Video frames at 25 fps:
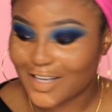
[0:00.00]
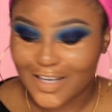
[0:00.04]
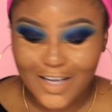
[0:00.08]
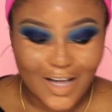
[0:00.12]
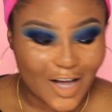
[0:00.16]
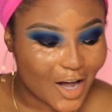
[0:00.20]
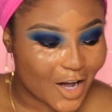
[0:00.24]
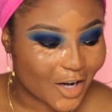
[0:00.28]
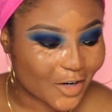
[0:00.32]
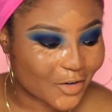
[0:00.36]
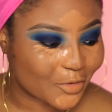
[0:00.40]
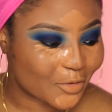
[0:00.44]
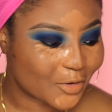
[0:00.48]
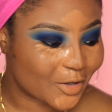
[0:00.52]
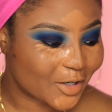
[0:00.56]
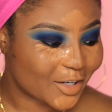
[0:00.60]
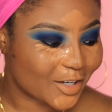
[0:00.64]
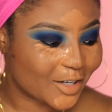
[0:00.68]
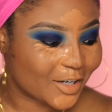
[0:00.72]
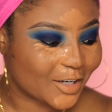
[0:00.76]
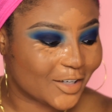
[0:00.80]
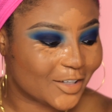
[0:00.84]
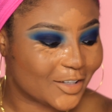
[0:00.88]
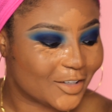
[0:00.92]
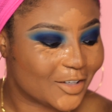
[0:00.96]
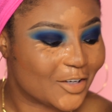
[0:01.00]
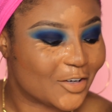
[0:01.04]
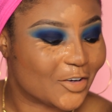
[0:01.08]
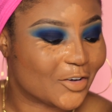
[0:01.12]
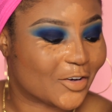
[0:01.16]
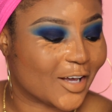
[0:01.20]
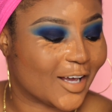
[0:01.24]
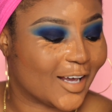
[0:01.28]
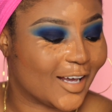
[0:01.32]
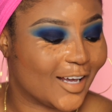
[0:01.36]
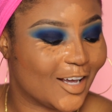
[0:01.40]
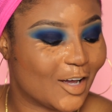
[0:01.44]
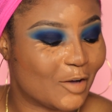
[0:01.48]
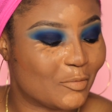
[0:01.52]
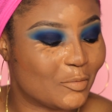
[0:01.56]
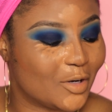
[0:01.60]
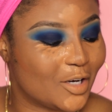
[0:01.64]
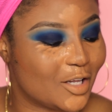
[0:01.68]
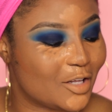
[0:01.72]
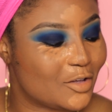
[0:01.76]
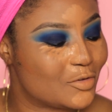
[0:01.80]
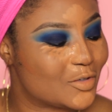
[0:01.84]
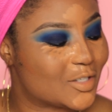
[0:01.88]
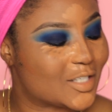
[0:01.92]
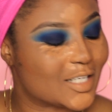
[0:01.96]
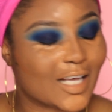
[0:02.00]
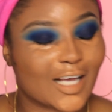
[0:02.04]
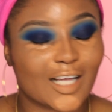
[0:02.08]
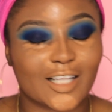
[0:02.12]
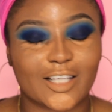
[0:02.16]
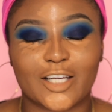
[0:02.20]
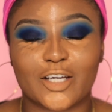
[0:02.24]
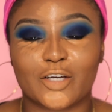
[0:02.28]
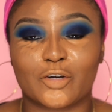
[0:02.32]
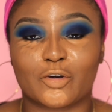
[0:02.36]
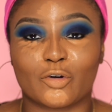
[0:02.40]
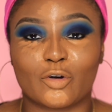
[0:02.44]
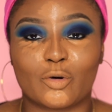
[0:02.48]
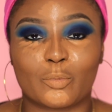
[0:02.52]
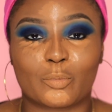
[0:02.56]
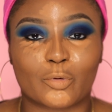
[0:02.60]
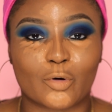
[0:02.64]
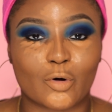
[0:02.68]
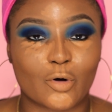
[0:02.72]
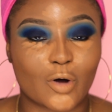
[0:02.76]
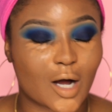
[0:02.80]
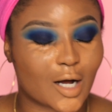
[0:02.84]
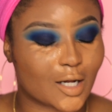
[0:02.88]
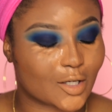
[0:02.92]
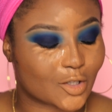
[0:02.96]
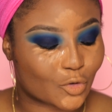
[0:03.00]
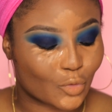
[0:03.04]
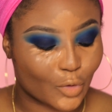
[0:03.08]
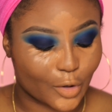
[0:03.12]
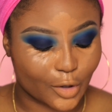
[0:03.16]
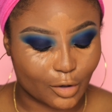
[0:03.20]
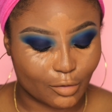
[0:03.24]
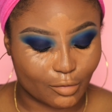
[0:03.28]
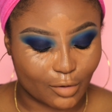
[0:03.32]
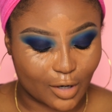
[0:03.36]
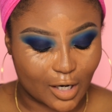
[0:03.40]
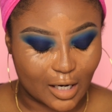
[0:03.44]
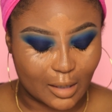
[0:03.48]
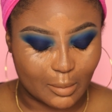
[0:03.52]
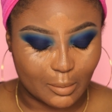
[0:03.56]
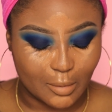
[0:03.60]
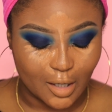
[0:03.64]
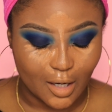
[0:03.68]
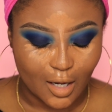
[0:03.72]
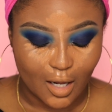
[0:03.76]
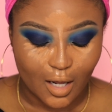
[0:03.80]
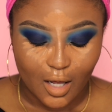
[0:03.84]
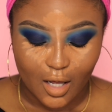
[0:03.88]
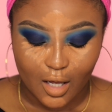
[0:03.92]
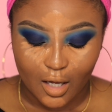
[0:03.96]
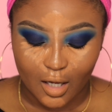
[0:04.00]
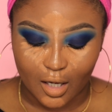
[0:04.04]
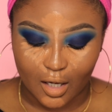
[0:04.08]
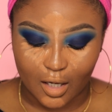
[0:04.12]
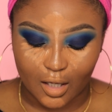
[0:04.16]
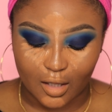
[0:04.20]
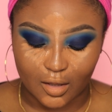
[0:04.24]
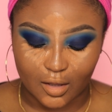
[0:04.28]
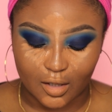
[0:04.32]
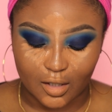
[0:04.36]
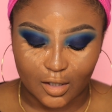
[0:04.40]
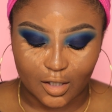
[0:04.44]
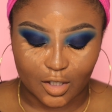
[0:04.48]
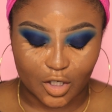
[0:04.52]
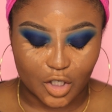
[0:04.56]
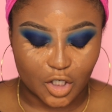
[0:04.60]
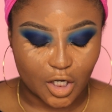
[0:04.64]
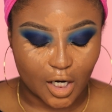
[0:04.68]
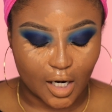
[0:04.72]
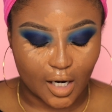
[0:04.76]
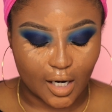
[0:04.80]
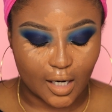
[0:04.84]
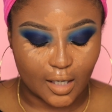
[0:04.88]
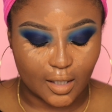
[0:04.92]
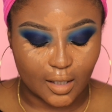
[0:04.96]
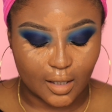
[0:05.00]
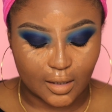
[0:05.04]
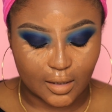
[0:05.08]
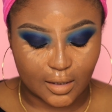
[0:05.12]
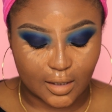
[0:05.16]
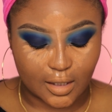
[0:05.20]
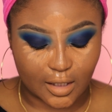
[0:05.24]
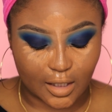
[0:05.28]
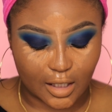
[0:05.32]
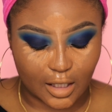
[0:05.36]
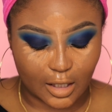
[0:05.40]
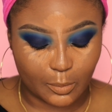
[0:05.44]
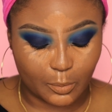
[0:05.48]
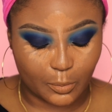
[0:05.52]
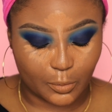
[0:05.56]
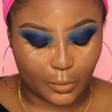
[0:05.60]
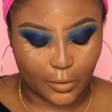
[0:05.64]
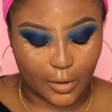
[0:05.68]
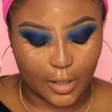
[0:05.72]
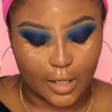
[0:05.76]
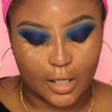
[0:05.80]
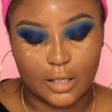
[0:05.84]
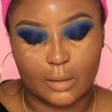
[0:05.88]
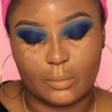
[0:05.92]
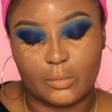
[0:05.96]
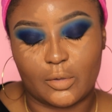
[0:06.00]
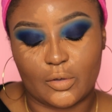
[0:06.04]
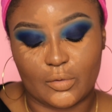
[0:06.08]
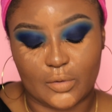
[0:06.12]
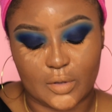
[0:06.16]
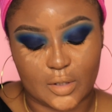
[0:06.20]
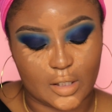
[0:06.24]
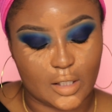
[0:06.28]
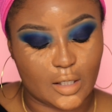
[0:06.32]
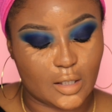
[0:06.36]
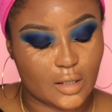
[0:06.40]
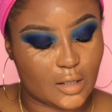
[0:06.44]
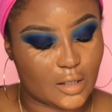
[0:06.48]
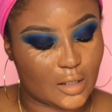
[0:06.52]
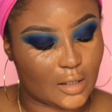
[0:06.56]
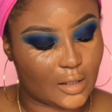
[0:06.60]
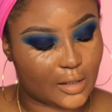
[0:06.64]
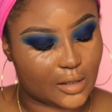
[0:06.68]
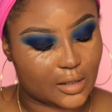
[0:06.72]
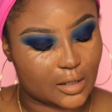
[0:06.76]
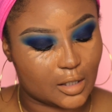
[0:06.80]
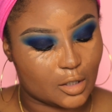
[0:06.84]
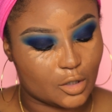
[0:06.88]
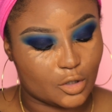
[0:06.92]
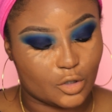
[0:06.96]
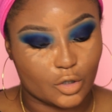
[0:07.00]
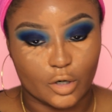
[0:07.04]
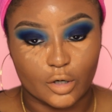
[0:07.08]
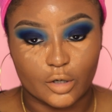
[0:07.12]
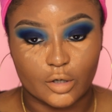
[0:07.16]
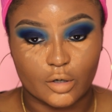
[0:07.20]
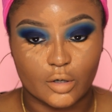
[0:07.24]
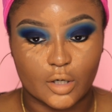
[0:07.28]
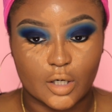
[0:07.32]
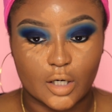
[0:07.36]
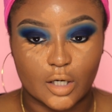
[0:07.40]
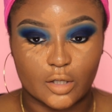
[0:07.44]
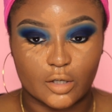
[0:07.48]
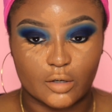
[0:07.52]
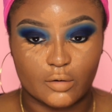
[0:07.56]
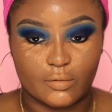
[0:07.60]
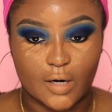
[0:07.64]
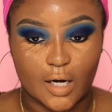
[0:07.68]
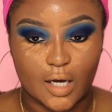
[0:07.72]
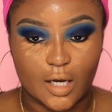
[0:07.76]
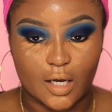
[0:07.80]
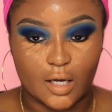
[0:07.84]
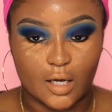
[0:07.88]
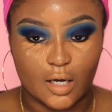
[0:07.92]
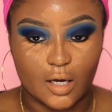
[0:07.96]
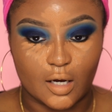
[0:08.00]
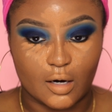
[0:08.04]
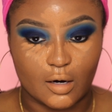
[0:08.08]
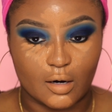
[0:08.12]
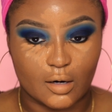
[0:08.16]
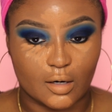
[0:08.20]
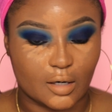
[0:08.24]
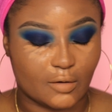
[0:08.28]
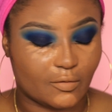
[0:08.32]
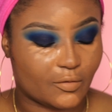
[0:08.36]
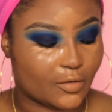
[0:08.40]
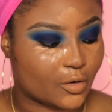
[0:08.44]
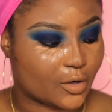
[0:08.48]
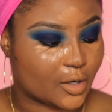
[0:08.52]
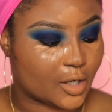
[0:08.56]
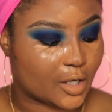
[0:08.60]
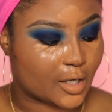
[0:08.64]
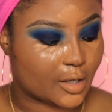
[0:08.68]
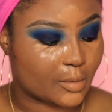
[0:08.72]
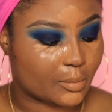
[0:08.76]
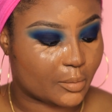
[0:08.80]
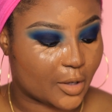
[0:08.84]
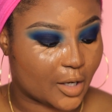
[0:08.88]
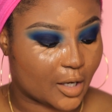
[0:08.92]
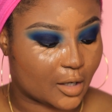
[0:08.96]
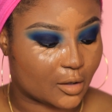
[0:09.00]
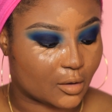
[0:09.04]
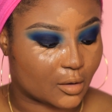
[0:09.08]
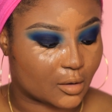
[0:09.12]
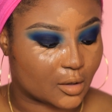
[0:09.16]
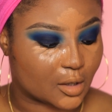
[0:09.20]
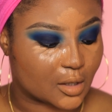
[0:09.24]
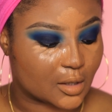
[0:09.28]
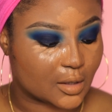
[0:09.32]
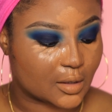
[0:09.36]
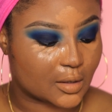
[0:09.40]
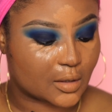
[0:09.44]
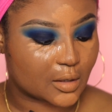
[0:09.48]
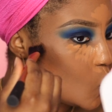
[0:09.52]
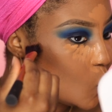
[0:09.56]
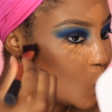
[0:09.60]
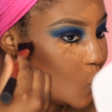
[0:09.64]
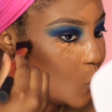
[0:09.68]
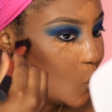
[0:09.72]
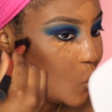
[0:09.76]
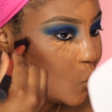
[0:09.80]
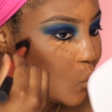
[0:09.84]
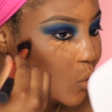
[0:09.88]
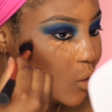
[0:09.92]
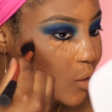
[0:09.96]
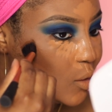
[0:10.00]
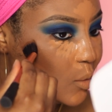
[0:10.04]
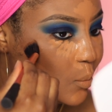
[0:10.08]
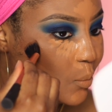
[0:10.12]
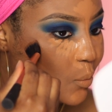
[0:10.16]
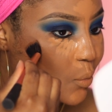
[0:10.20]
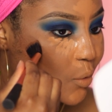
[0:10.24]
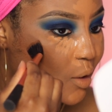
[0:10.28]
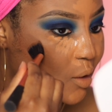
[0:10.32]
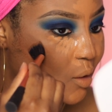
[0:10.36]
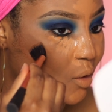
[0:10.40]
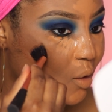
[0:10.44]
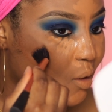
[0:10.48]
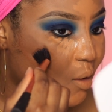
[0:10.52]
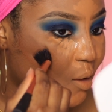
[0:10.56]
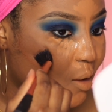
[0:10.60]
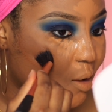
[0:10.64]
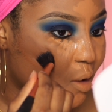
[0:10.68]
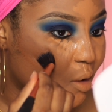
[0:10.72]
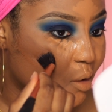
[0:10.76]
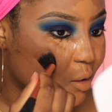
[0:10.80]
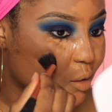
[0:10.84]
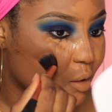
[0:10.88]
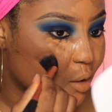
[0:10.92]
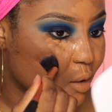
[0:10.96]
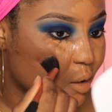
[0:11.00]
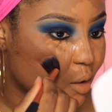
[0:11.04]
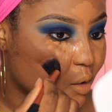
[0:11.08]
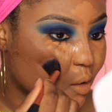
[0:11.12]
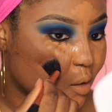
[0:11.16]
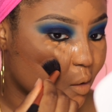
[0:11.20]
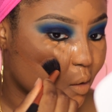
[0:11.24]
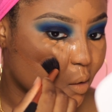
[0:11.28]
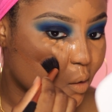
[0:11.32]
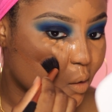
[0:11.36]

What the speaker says: awkward. Okay, I'm gonna use the LA Girl Pro Contour Cream in the shade Deep, and I'm using this darker color right here, and I've already hit pan on this. You want to bring the color